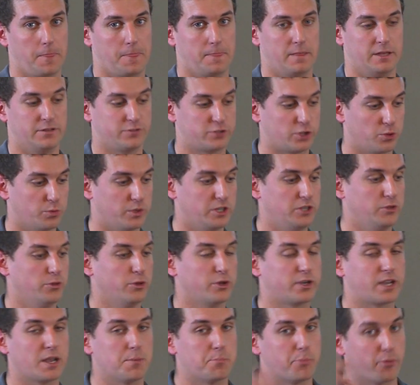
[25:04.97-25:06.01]
And so when you
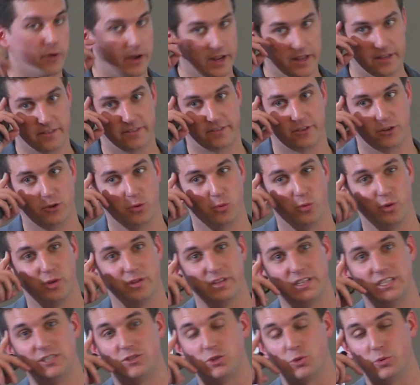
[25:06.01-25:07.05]
look at brands that are
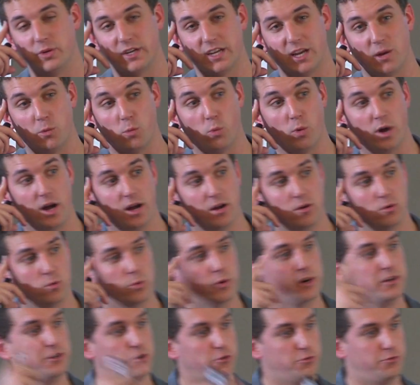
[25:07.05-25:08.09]
really doing it well,
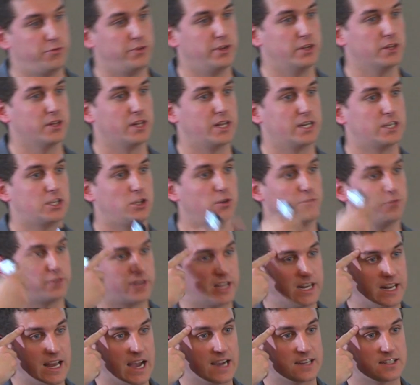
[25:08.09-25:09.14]
where you feel like you've
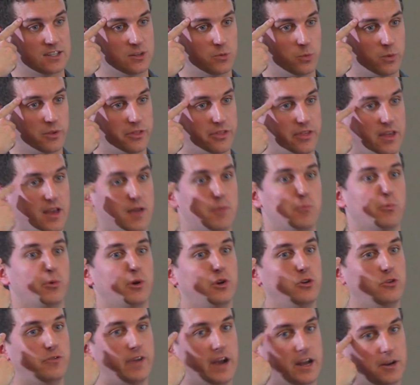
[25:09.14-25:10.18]
connected with them, where
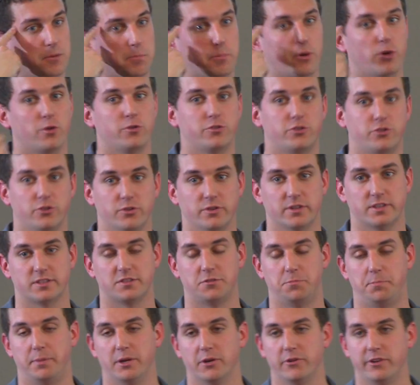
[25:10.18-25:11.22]
you've had a personal
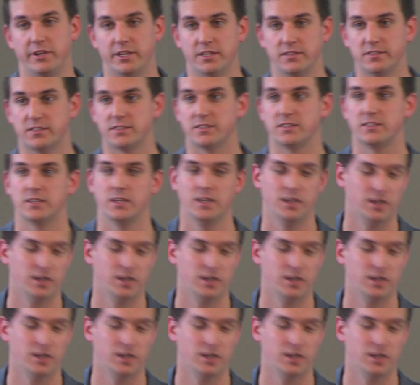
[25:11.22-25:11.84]
experience,